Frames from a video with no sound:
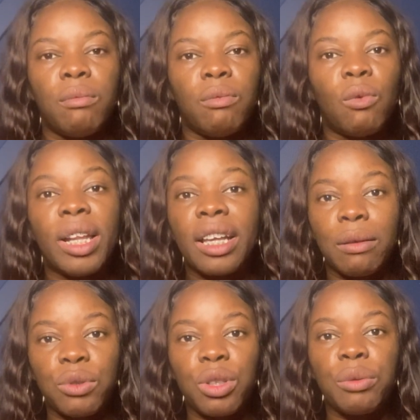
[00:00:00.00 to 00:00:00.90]
When it
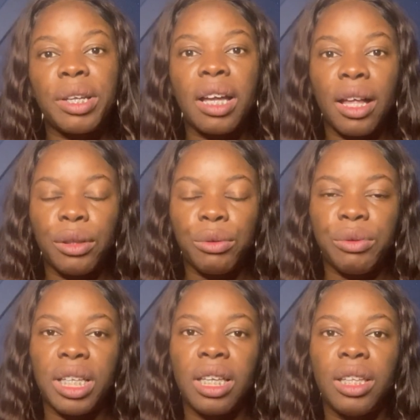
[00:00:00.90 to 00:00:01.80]
comes to the green card
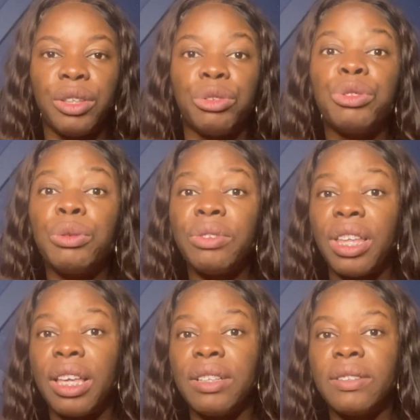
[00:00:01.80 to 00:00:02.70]
lottery, there are two
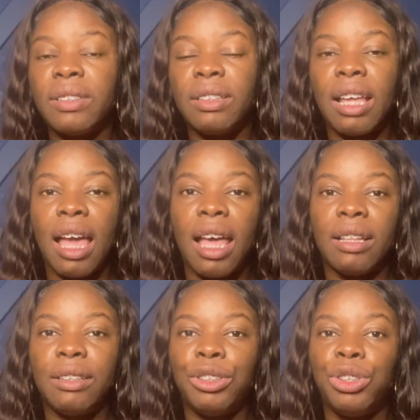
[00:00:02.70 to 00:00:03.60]
things
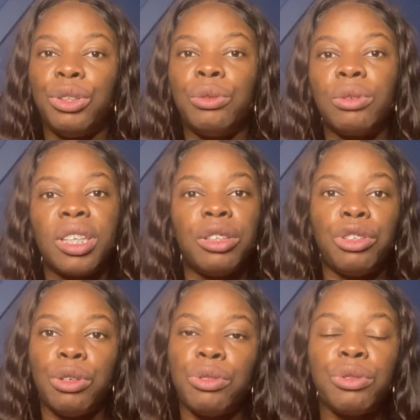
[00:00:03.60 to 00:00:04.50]
that you can
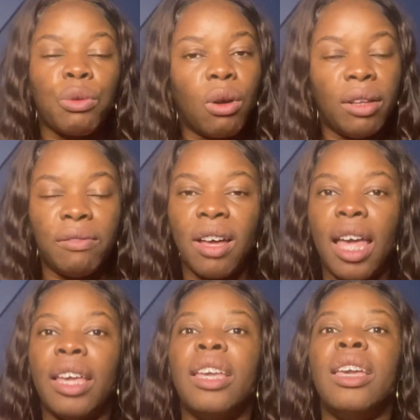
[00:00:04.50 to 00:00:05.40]
use to
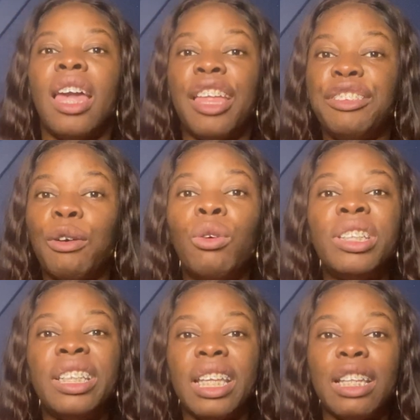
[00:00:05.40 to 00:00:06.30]
qualify, and you
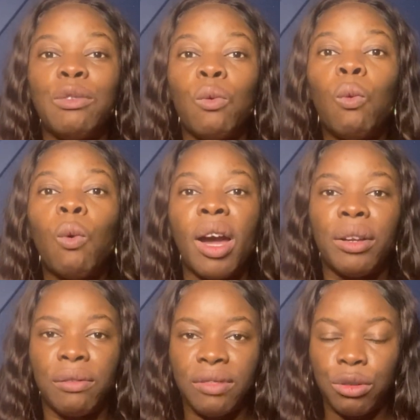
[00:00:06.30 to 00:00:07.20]
only need one
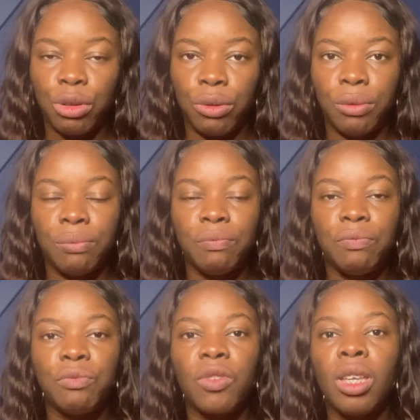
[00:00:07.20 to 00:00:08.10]
of the two.
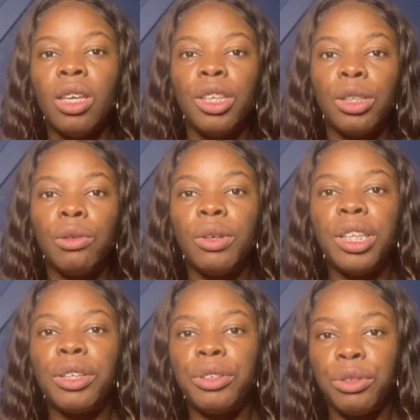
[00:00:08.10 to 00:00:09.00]
You
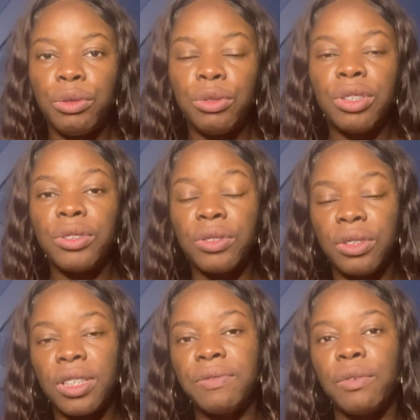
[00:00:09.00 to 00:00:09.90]
either use a
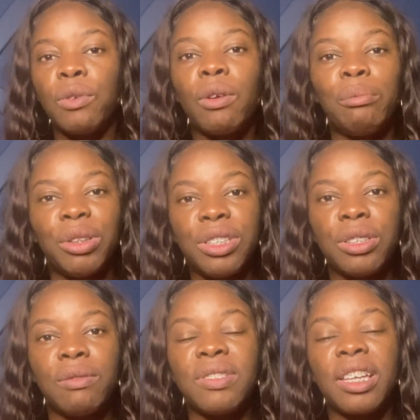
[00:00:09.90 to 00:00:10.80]
successful
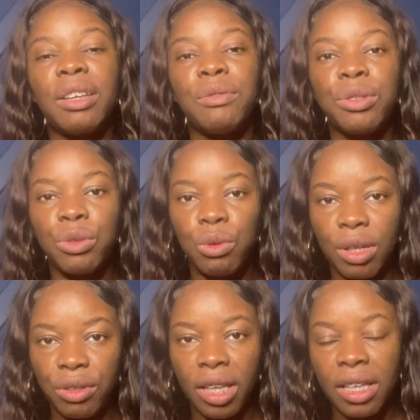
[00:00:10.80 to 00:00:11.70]
completion of secondary school
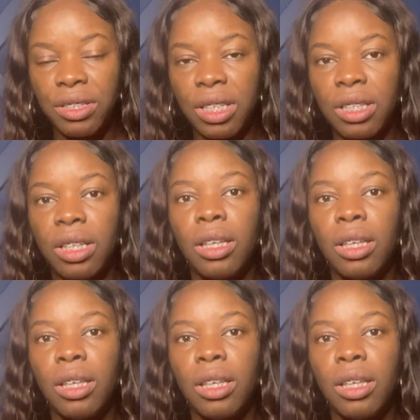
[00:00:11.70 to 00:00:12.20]
education,